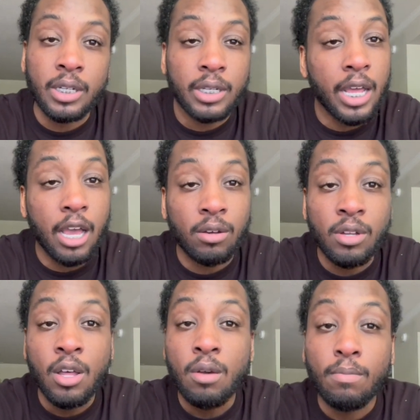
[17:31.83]
Now,
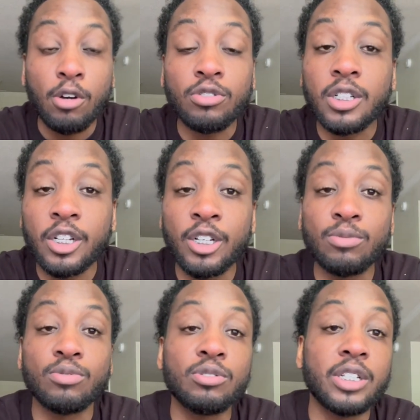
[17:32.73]
most
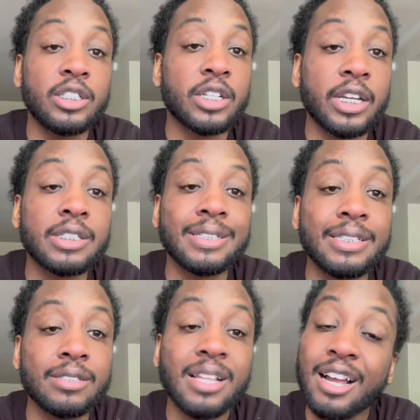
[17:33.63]
clubs, when you DJ, at
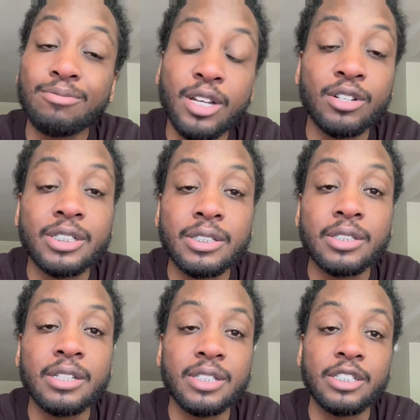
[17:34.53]
least like I'm talking
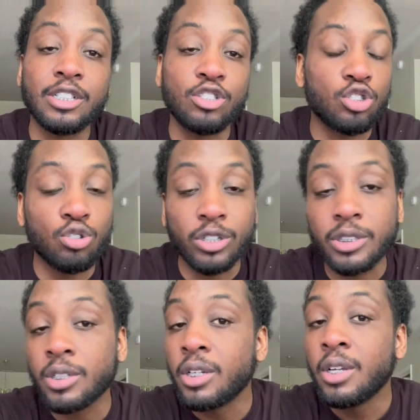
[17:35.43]
in
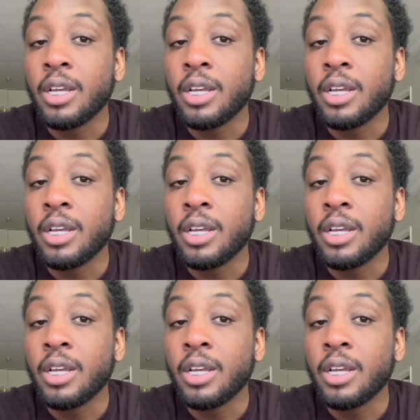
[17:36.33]
Georgia,